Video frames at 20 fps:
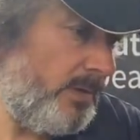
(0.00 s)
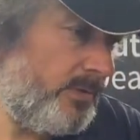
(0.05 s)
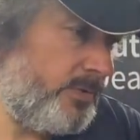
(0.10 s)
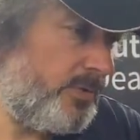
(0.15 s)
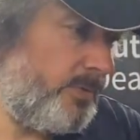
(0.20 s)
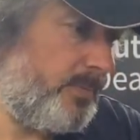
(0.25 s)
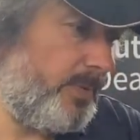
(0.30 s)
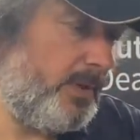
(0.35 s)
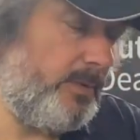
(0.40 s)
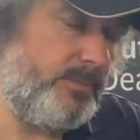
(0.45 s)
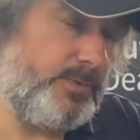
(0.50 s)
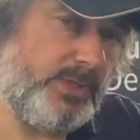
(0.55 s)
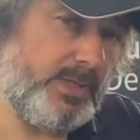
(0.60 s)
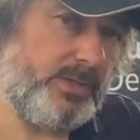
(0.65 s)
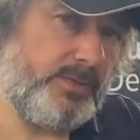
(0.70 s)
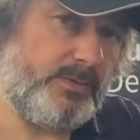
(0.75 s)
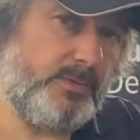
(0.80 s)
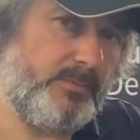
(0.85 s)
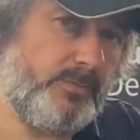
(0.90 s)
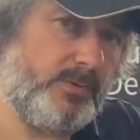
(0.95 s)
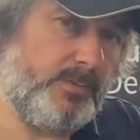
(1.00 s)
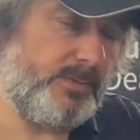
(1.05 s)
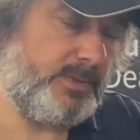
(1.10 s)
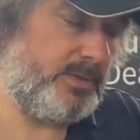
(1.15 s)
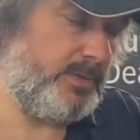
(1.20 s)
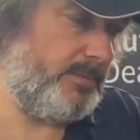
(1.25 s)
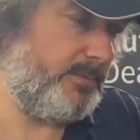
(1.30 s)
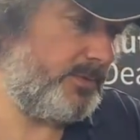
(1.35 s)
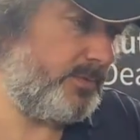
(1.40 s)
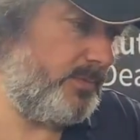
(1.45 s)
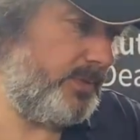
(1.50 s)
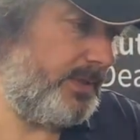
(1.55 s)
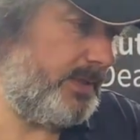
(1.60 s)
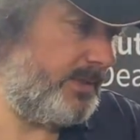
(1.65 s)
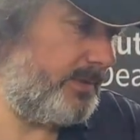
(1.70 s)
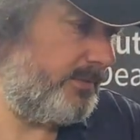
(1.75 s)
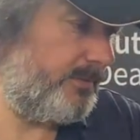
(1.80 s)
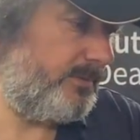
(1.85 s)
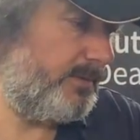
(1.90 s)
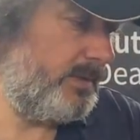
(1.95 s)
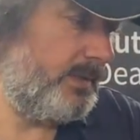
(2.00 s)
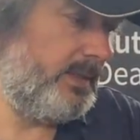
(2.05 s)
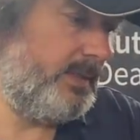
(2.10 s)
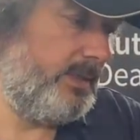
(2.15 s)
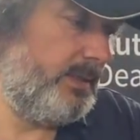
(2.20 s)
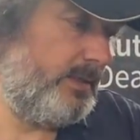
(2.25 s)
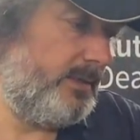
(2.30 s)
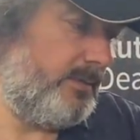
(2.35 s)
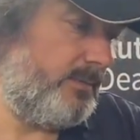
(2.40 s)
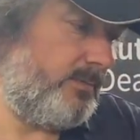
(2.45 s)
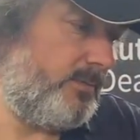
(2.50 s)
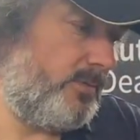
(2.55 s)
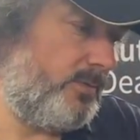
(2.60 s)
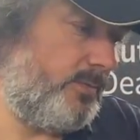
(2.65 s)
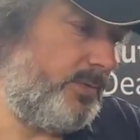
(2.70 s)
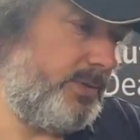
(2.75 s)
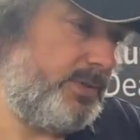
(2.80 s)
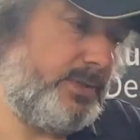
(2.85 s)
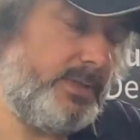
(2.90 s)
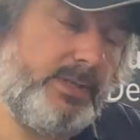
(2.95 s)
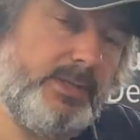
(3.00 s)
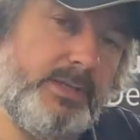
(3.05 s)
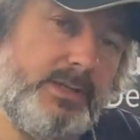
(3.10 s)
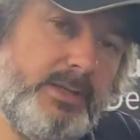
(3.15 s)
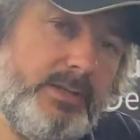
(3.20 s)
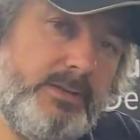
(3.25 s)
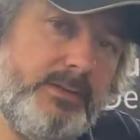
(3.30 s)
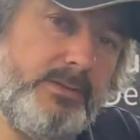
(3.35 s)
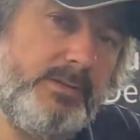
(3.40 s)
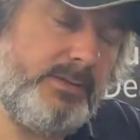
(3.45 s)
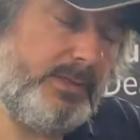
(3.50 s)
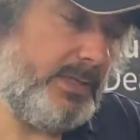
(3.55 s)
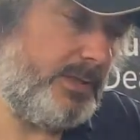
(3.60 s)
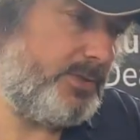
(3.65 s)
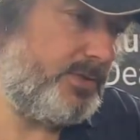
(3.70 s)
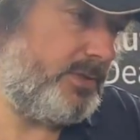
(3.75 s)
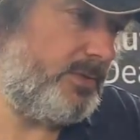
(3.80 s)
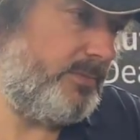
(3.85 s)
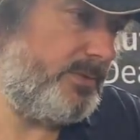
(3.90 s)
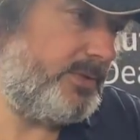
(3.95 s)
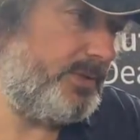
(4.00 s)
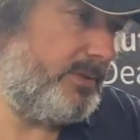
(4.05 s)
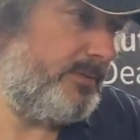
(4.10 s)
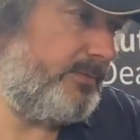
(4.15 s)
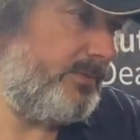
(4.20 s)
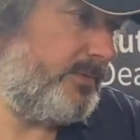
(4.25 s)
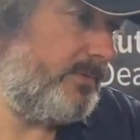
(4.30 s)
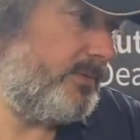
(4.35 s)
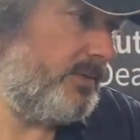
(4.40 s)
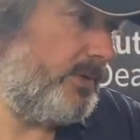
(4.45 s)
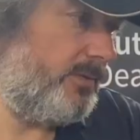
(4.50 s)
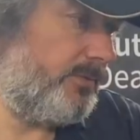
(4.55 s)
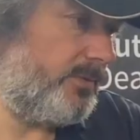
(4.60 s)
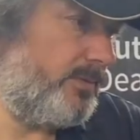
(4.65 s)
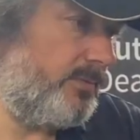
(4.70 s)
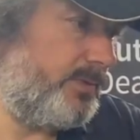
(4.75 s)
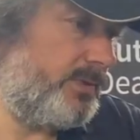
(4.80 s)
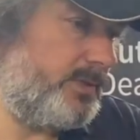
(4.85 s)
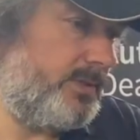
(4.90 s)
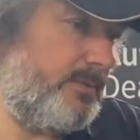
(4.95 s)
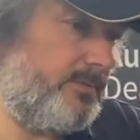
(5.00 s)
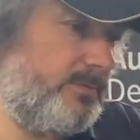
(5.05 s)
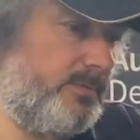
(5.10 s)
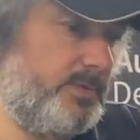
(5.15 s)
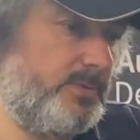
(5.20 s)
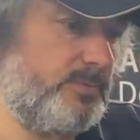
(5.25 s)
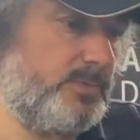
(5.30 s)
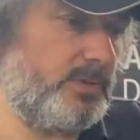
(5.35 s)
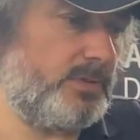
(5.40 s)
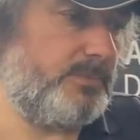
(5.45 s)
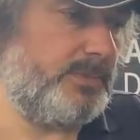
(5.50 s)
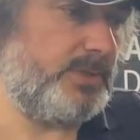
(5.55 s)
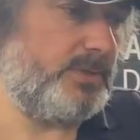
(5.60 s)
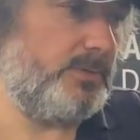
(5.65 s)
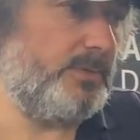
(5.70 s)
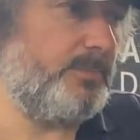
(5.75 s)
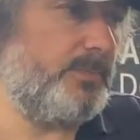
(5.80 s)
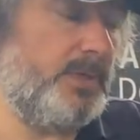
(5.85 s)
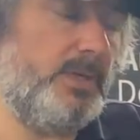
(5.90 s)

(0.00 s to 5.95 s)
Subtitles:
Superb, chat to him a couple of times a week, and we're always catching up with stuff, ongoing stuff, which we're going to be doing.